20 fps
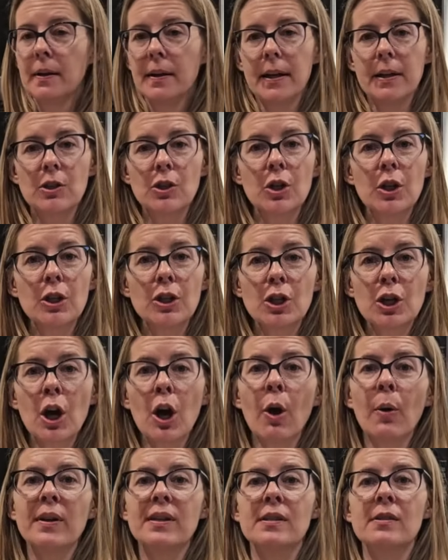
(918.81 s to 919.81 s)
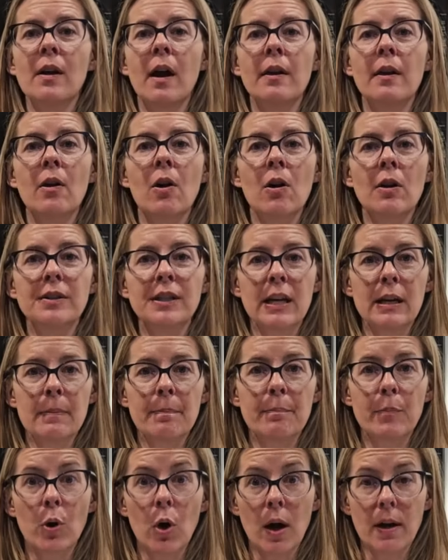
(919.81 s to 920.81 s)
It's good to go. It's not an
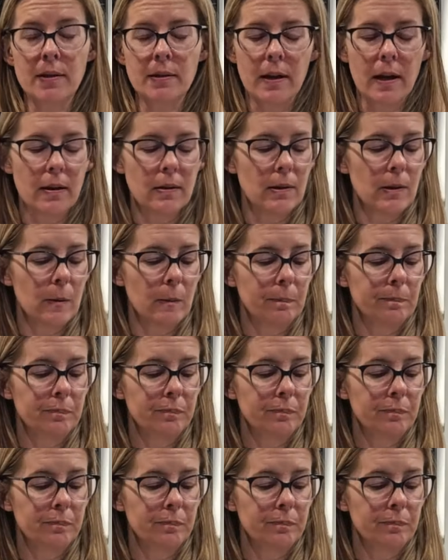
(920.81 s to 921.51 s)
all-day process.